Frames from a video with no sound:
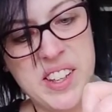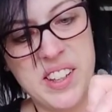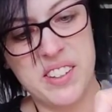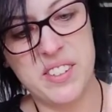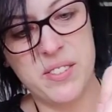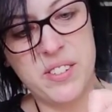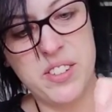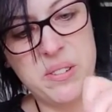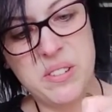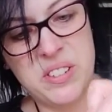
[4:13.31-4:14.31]
It's sort of
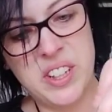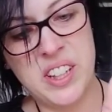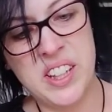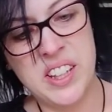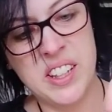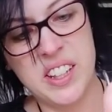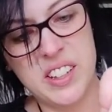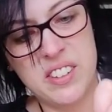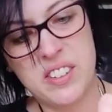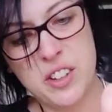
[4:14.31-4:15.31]
salty,
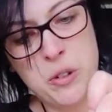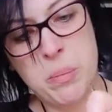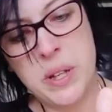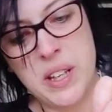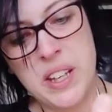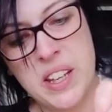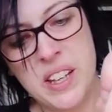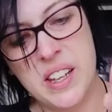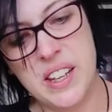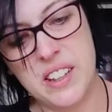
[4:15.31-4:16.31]
it's soapy,
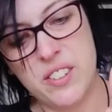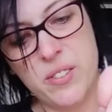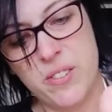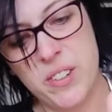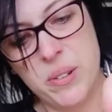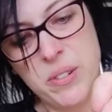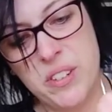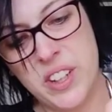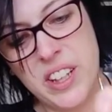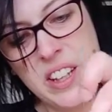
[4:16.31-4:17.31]
it's
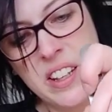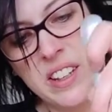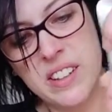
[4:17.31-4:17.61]
fruity.